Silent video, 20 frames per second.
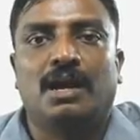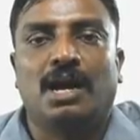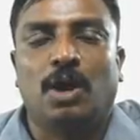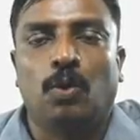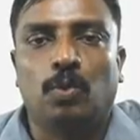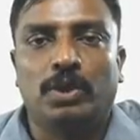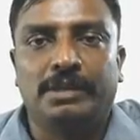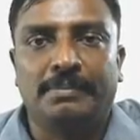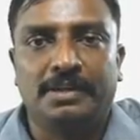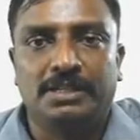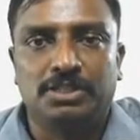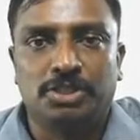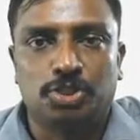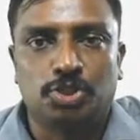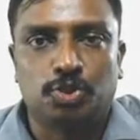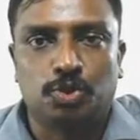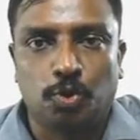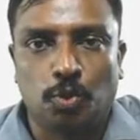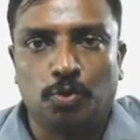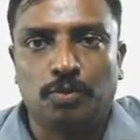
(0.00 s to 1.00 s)
how an image is
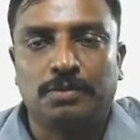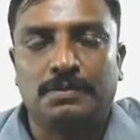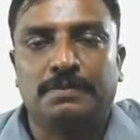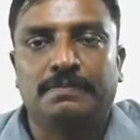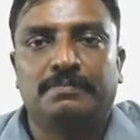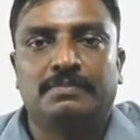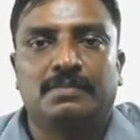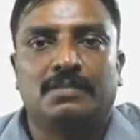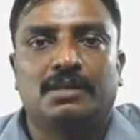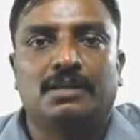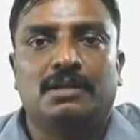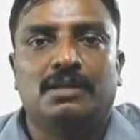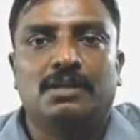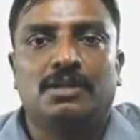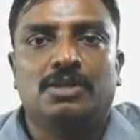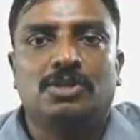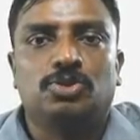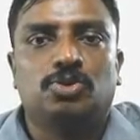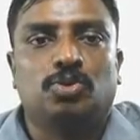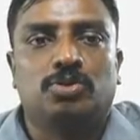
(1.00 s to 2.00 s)
stored.
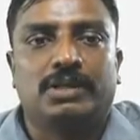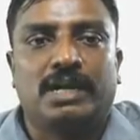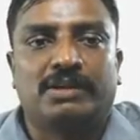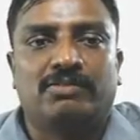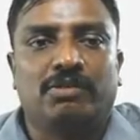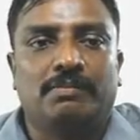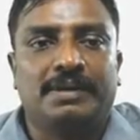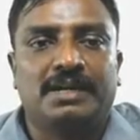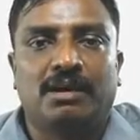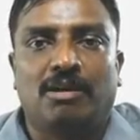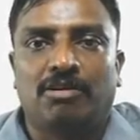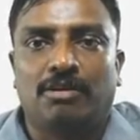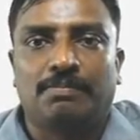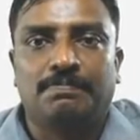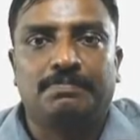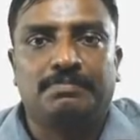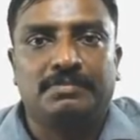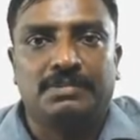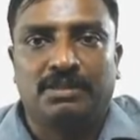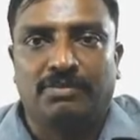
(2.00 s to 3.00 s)
So that will be covered
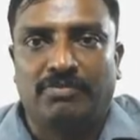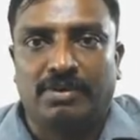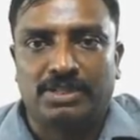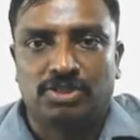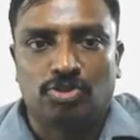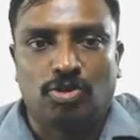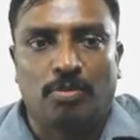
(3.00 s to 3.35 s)
up in the first